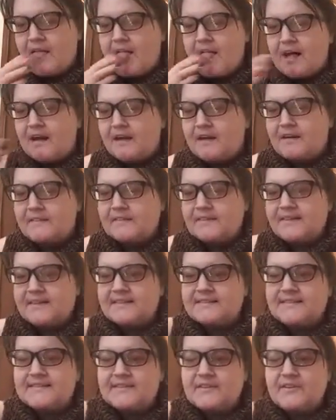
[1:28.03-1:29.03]
The
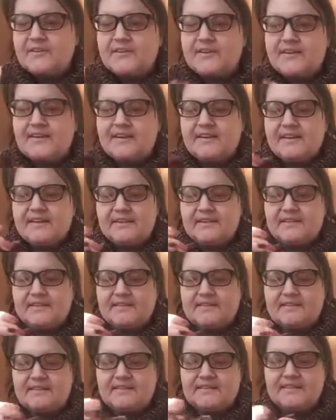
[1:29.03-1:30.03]
next thing you need
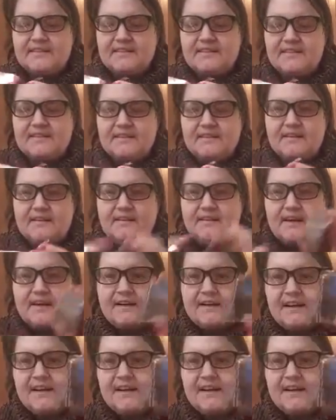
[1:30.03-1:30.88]
is an